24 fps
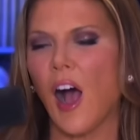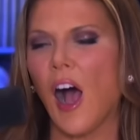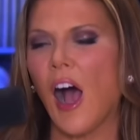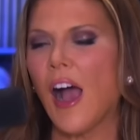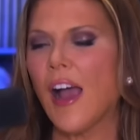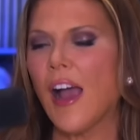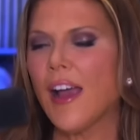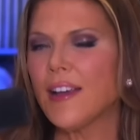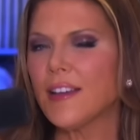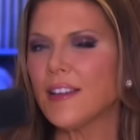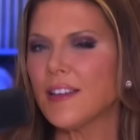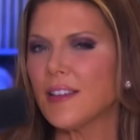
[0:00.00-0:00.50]

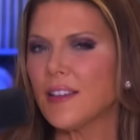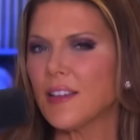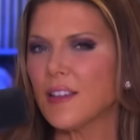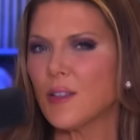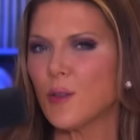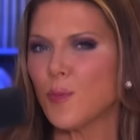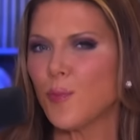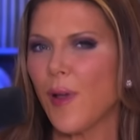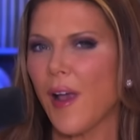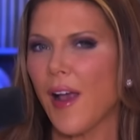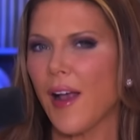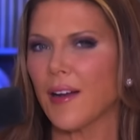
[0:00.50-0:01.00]
I
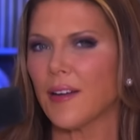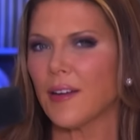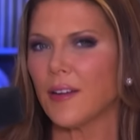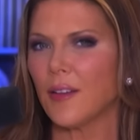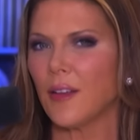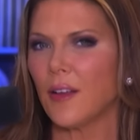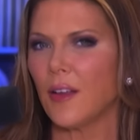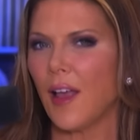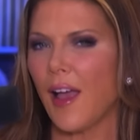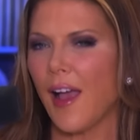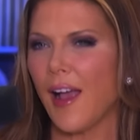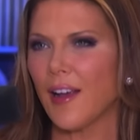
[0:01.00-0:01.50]
suspect
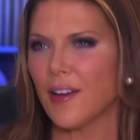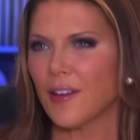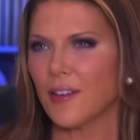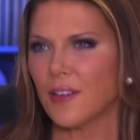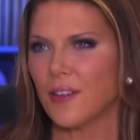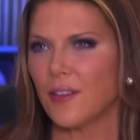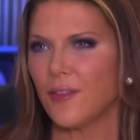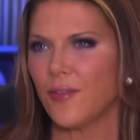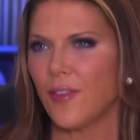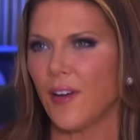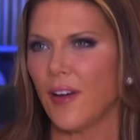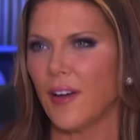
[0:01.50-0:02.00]
they'll
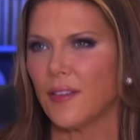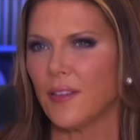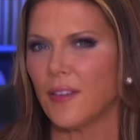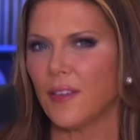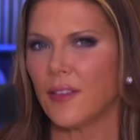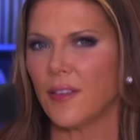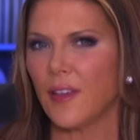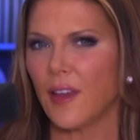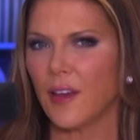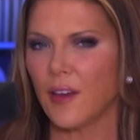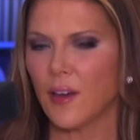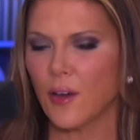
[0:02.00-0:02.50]
actually find
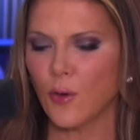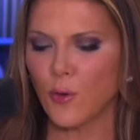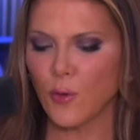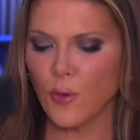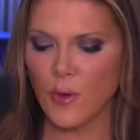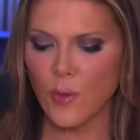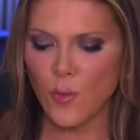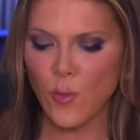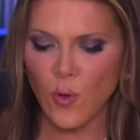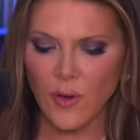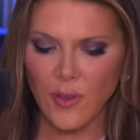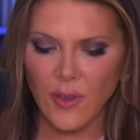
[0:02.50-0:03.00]
that they
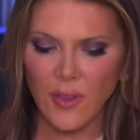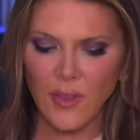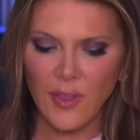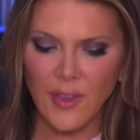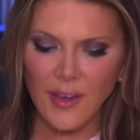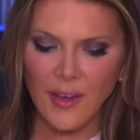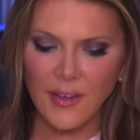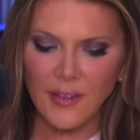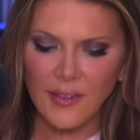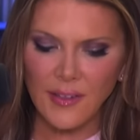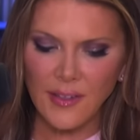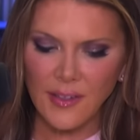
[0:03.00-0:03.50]
agree more than
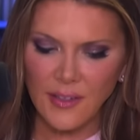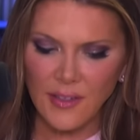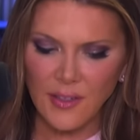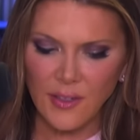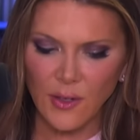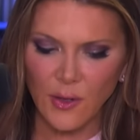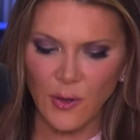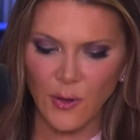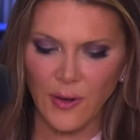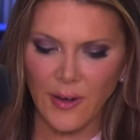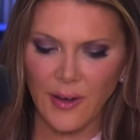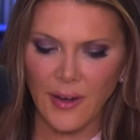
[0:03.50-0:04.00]
they
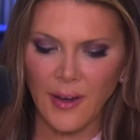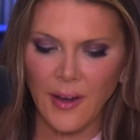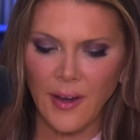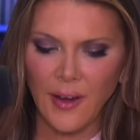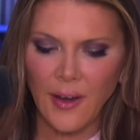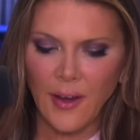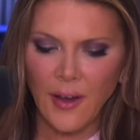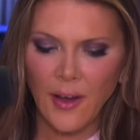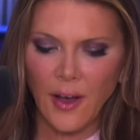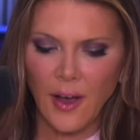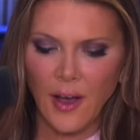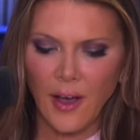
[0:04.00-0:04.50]
disagree
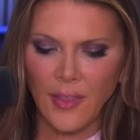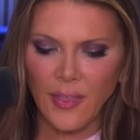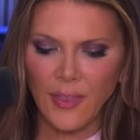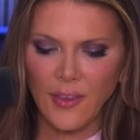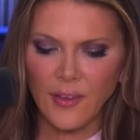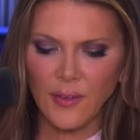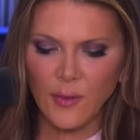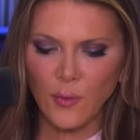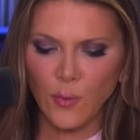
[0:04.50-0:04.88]
on this